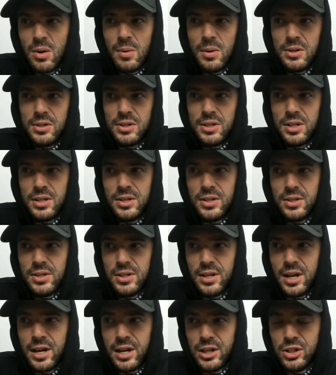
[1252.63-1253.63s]
which
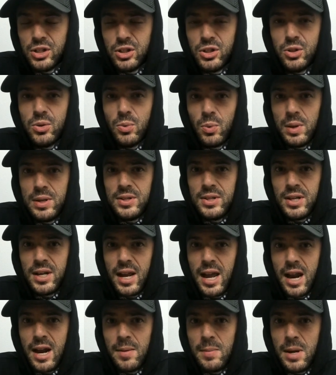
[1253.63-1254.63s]
is an
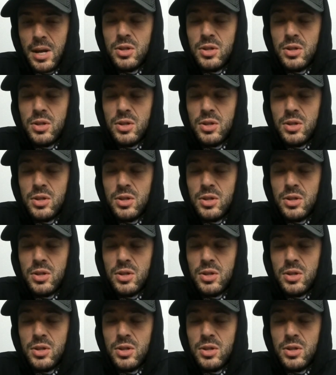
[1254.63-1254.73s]
exquisite anime.